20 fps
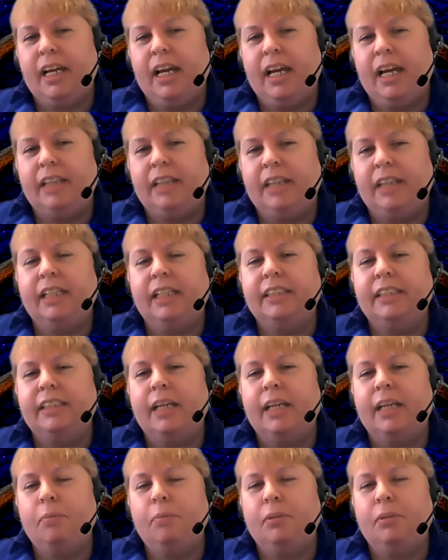as an
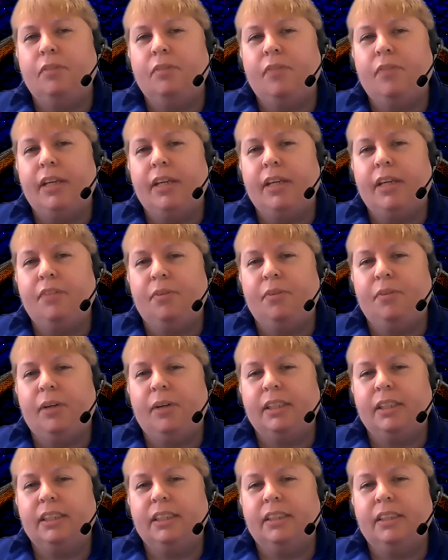example of faith for
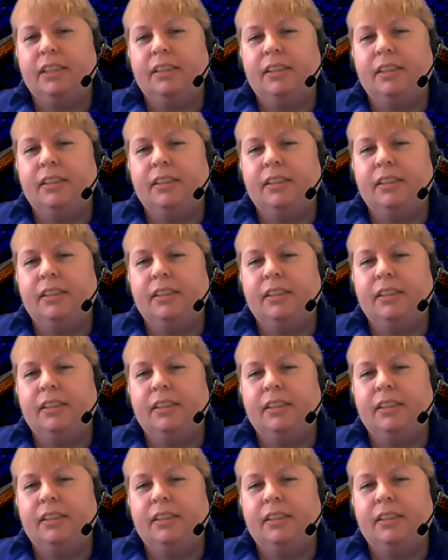us.